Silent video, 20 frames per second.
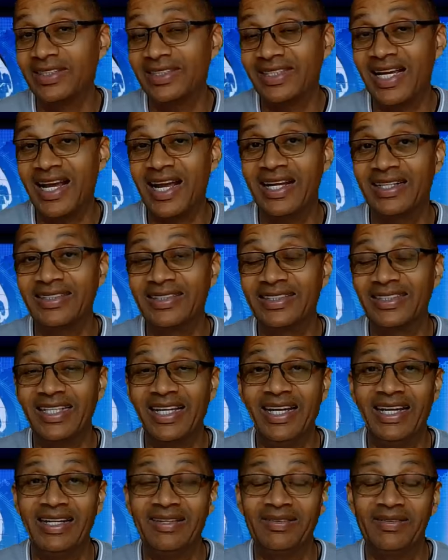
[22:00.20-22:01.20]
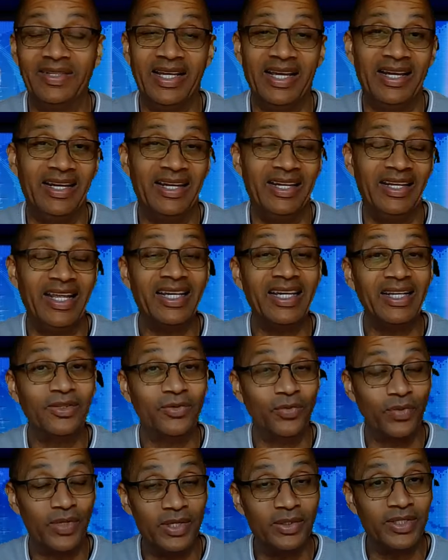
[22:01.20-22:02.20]
on our side are saying. And they
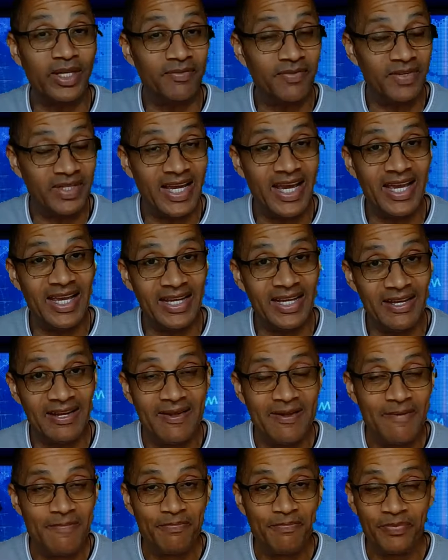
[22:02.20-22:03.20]
get grilled every day.